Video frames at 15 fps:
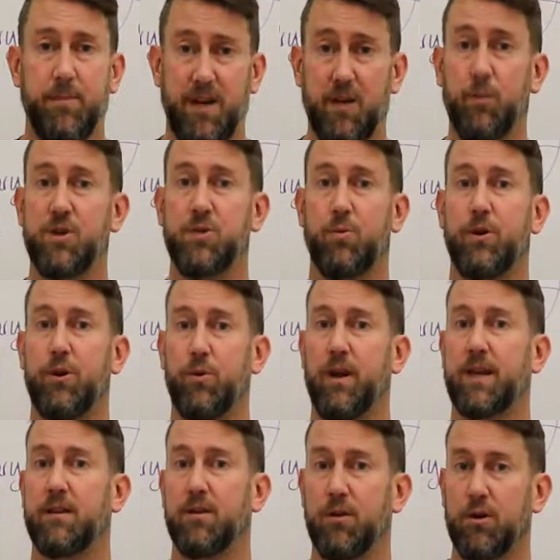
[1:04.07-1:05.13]
meaning which one you
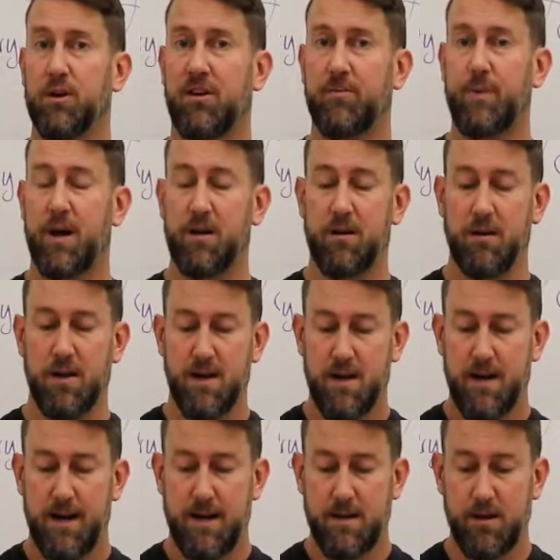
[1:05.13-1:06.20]
like the look of better.
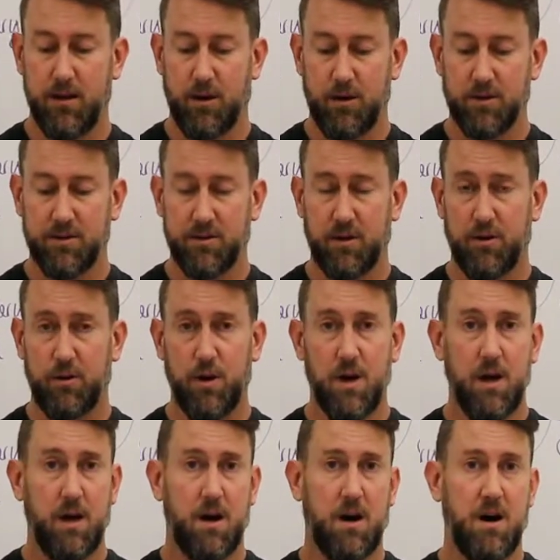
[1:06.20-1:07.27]
And then also,
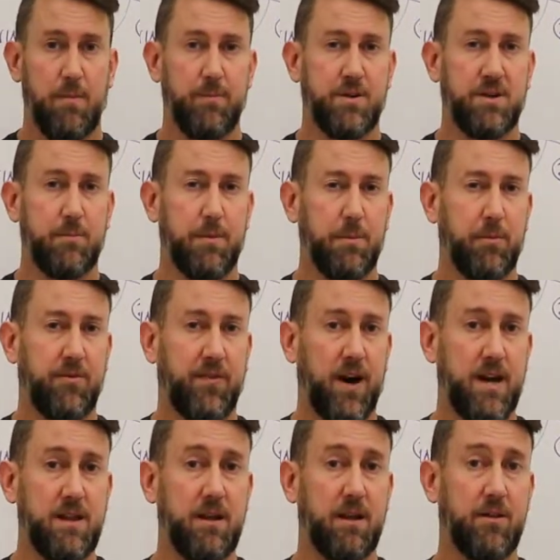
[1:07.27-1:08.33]
some people
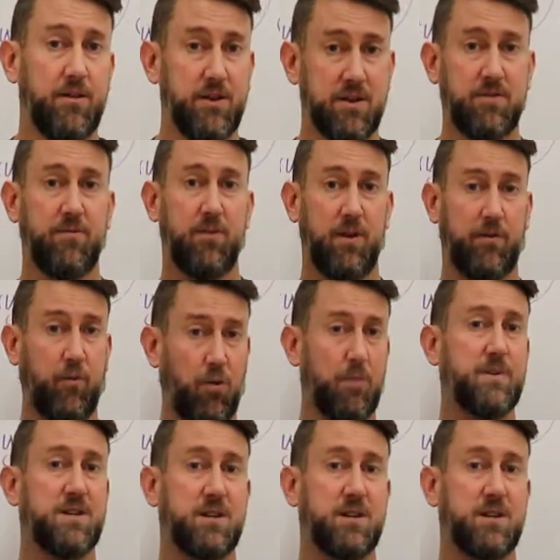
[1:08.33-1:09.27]
find that this form is